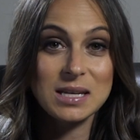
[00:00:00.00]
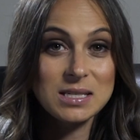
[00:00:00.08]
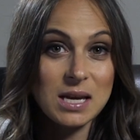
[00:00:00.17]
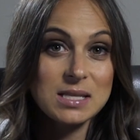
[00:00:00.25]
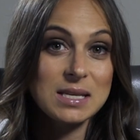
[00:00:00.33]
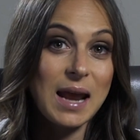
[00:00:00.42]
that
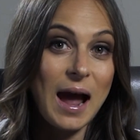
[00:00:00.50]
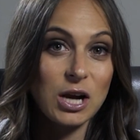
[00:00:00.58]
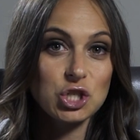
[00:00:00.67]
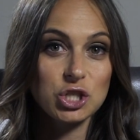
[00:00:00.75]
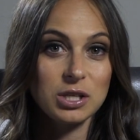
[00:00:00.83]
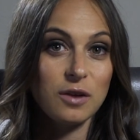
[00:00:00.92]
doesn't
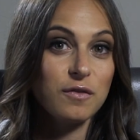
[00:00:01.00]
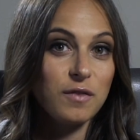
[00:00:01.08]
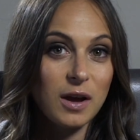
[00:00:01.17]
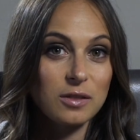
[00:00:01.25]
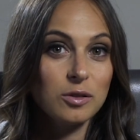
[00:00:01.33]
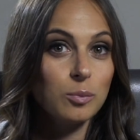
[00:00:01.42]
actually
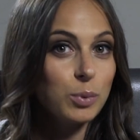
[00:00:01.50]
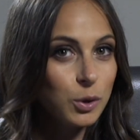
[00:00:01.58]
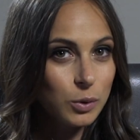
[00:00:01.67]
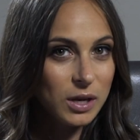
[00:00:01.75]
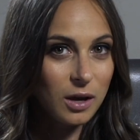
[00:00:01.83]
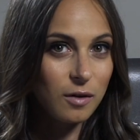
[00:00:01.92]
affect the
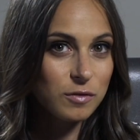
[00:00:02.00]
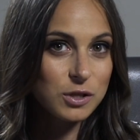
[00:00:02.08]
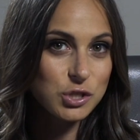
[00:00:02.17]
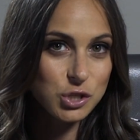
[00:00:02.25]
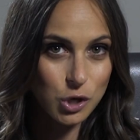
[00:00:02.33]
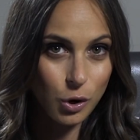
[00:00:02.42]
beauty of
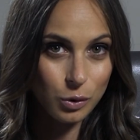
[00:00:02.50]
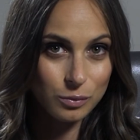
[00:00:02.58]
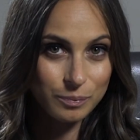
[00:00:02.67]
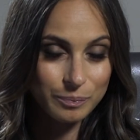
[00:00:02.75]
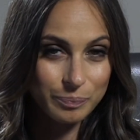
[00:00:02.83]
the stone.